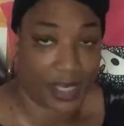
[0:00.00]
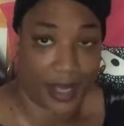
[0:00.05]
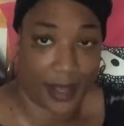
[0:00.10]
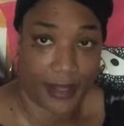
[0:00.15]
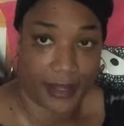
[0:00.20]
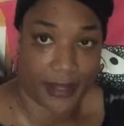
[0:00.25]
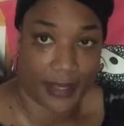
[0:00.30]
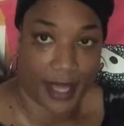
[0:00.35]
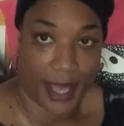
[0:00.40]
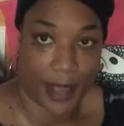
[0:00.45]

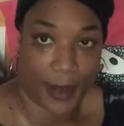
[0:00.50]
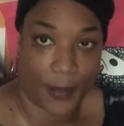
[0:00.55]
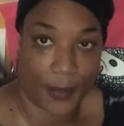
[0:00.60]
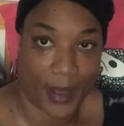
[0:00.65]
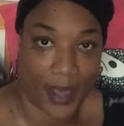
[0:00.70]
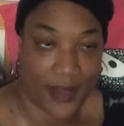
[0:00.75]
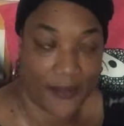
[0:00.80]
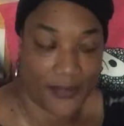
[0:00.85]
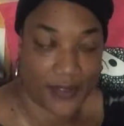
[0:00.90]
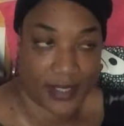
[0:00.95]
It's like
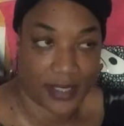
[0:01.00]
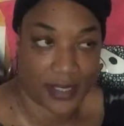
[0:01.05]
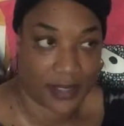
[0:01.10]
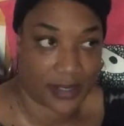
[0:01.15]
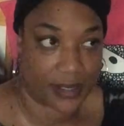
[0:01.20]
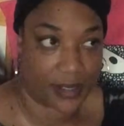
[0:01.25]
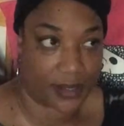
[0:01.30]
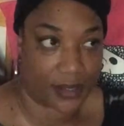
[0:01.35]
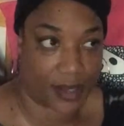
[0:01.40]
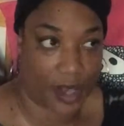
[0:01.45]

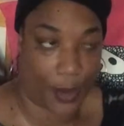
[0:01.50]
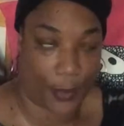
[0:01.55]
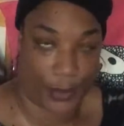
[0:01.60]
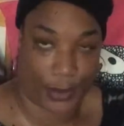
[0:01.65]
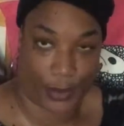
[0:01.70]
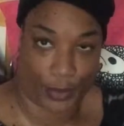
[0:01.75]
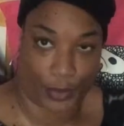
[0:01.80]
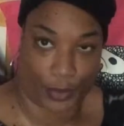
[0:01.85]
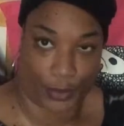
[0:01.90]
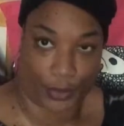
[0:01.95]
whatever's
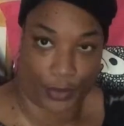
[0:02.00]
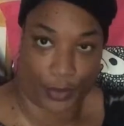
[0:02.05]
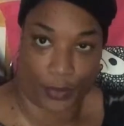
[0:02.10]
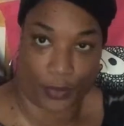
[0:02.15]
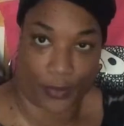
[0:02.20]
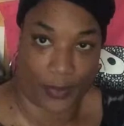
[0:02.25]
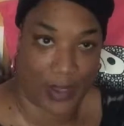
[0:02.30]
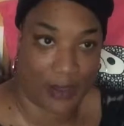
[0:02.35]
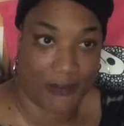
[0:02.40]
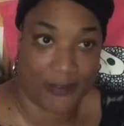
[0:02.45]
going on, or
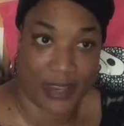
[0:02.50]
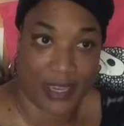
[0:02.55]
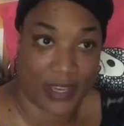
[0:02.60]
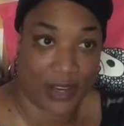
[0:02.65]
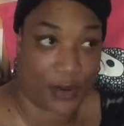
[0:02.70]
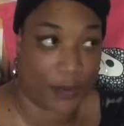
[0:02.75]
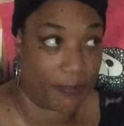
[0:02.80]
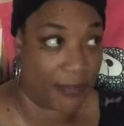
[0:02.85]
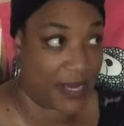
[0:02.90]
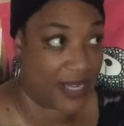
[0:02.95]
where it
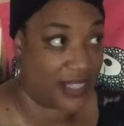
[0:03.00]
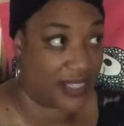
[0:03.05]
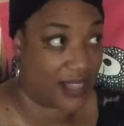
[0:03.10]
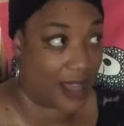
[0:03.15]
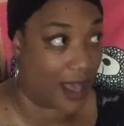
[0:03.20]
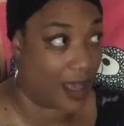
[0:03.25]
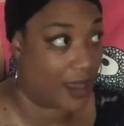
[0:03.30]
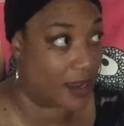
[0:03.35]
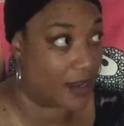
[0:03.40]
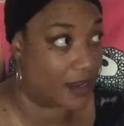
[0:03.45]
could be
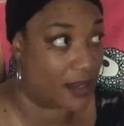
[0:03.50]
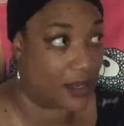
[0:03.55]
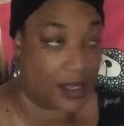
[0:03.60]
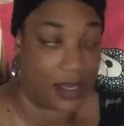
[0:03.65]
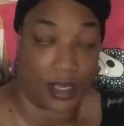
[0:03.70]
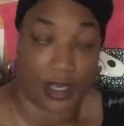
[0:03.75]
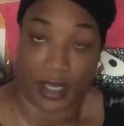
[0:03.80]
something,